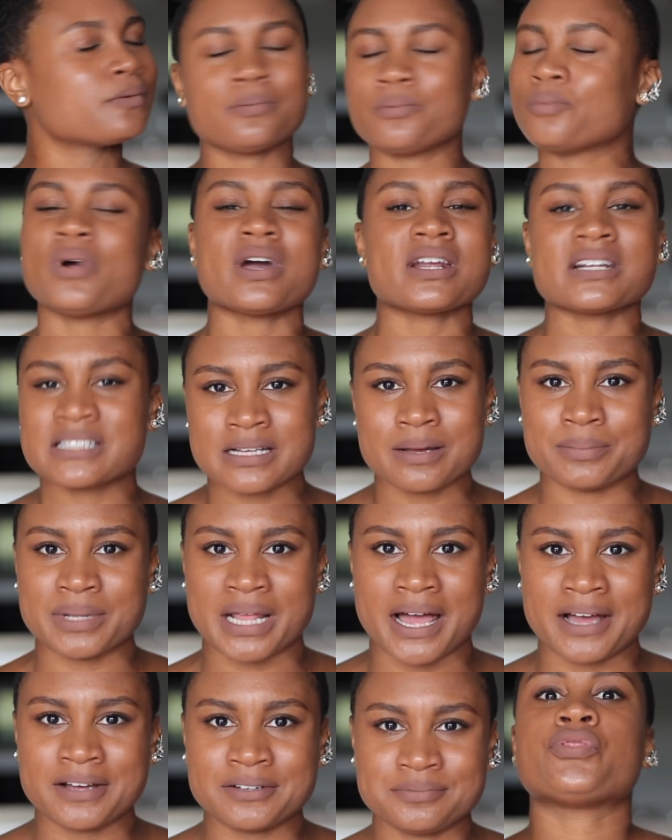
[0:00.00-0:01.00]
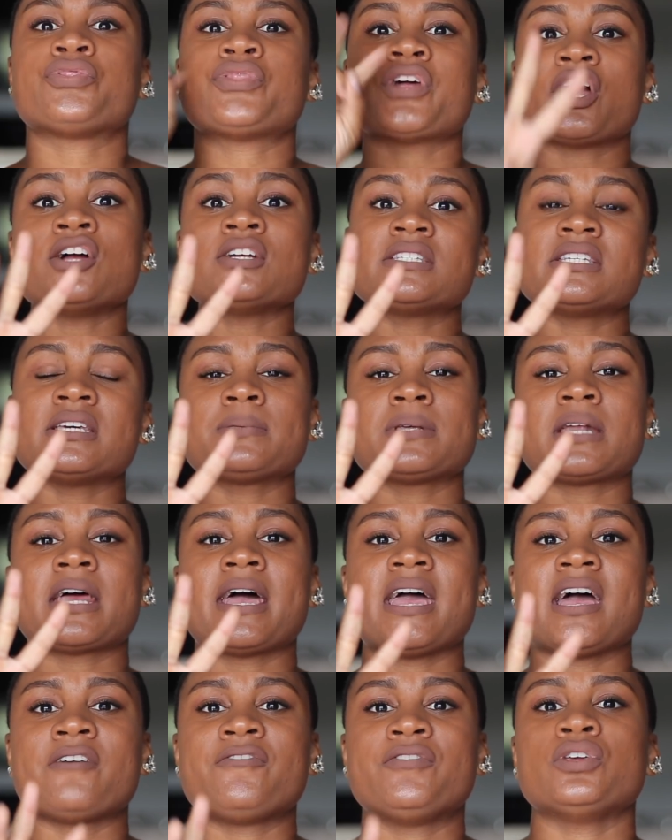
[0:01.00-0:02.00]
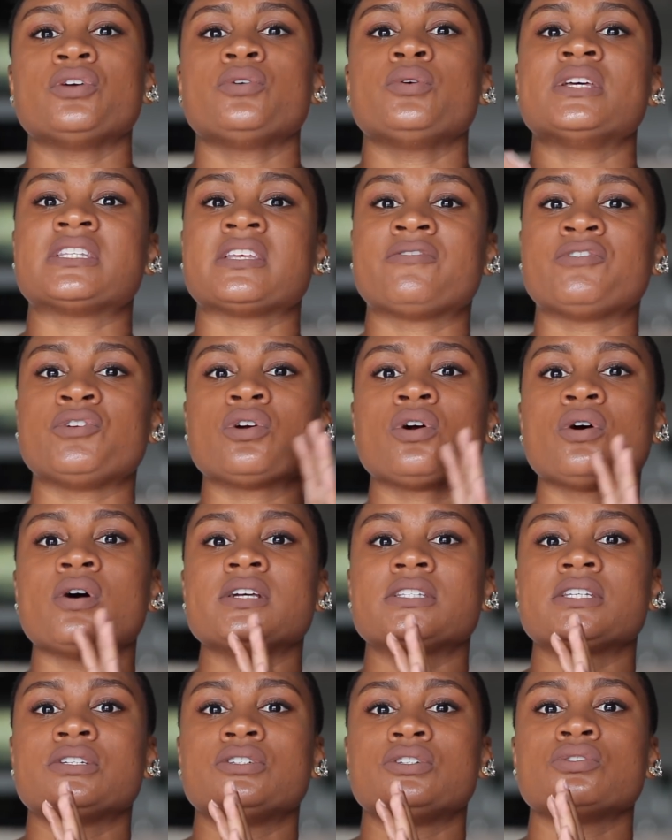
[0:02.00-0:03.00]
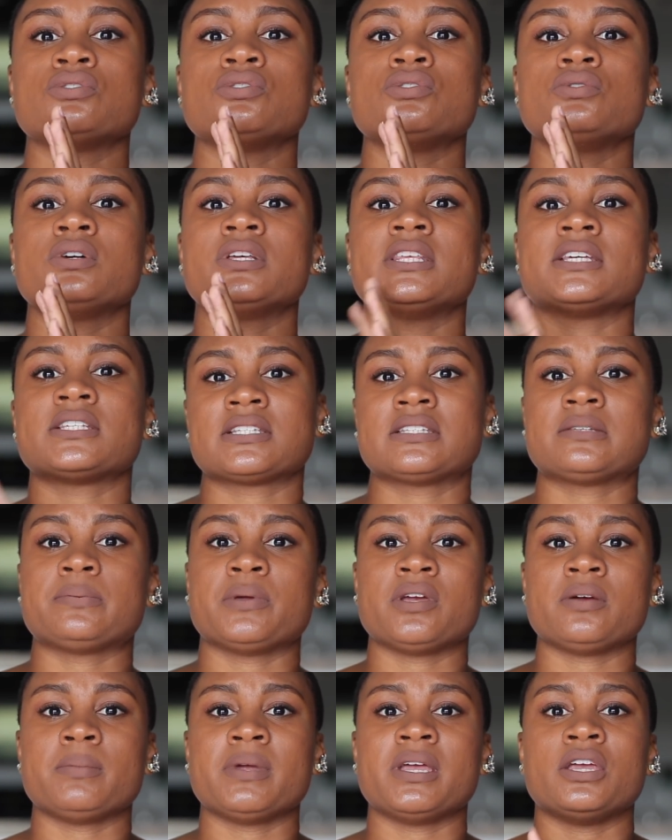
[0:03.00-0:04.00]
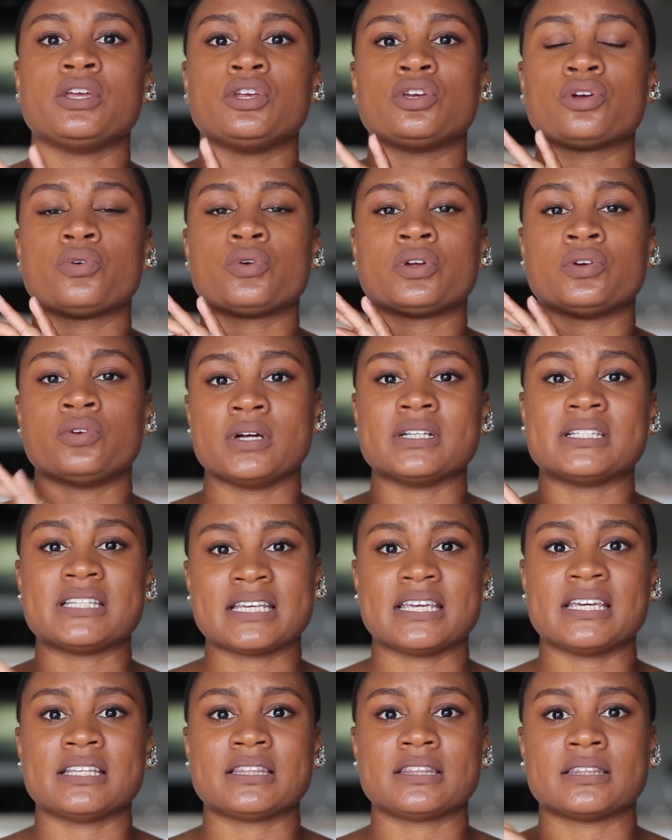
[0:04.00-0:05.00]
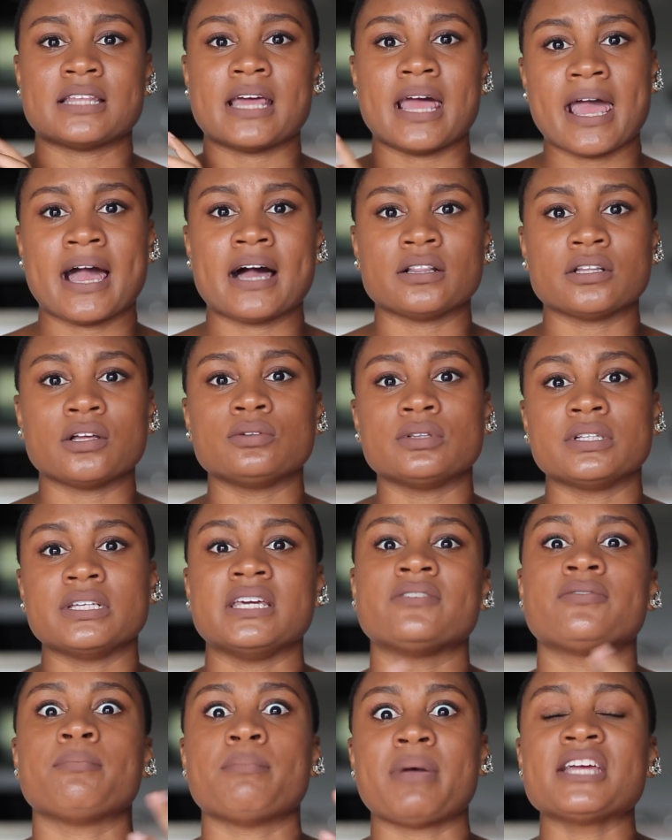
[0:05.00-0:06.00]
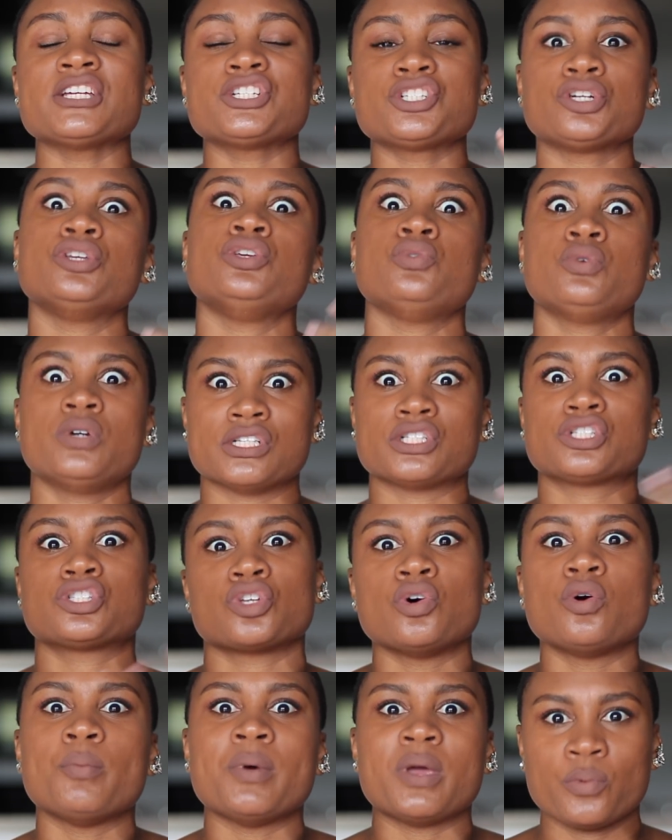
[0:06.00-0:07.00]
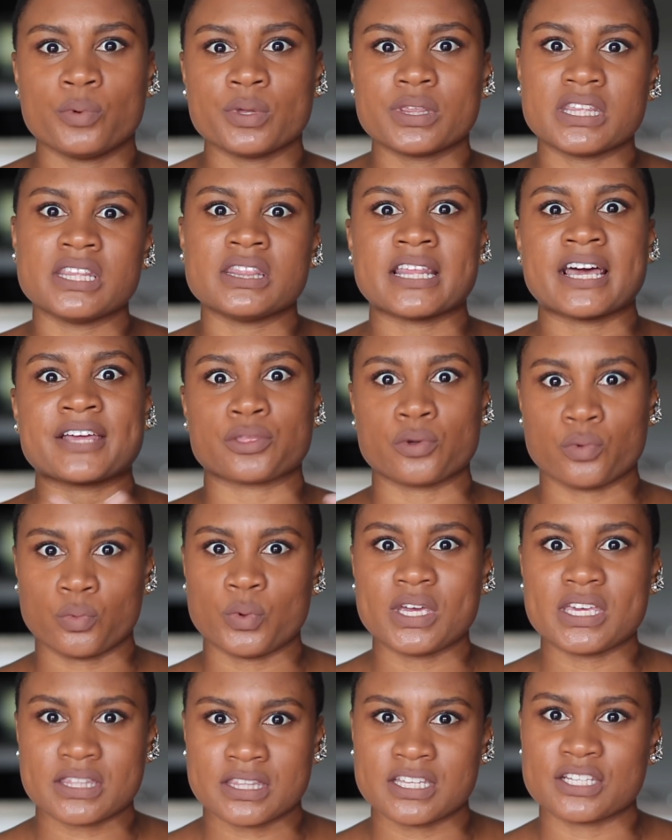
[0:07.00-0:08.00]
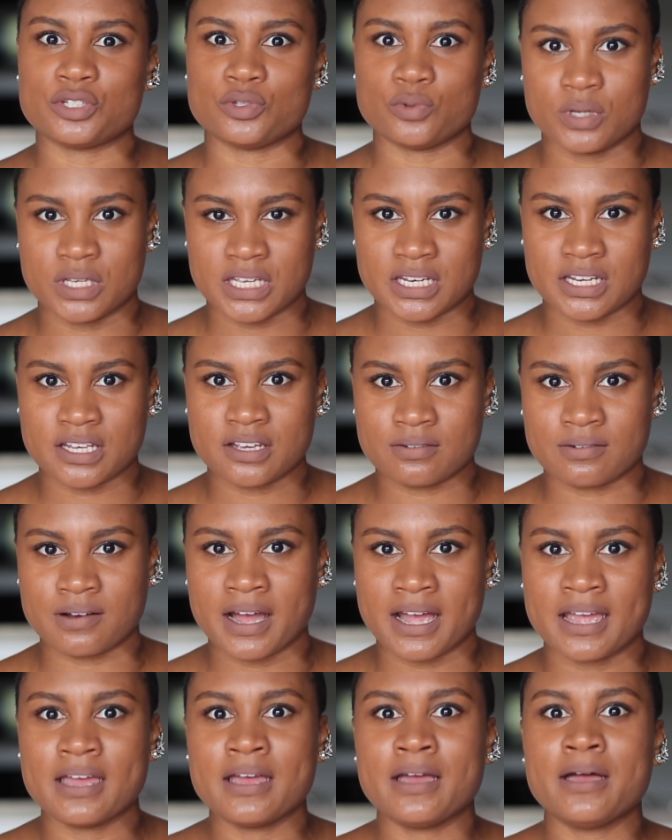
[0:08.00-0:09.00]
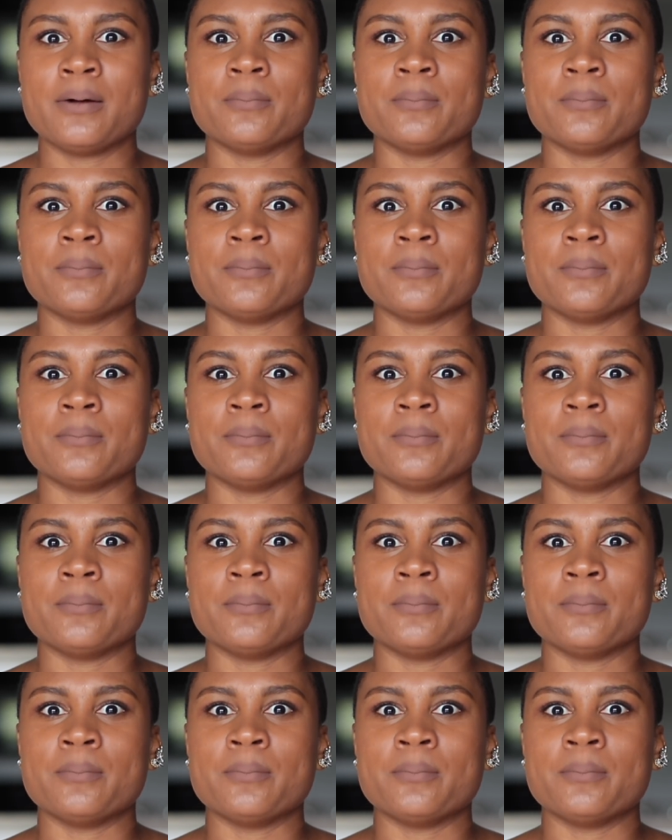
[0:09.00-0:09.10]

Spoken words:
Wear the sunblock. Third tip that I have for you is, if you're going to do this experiment and you're going to get the aloe leaf, make sure you consume it within the week that you get it, right?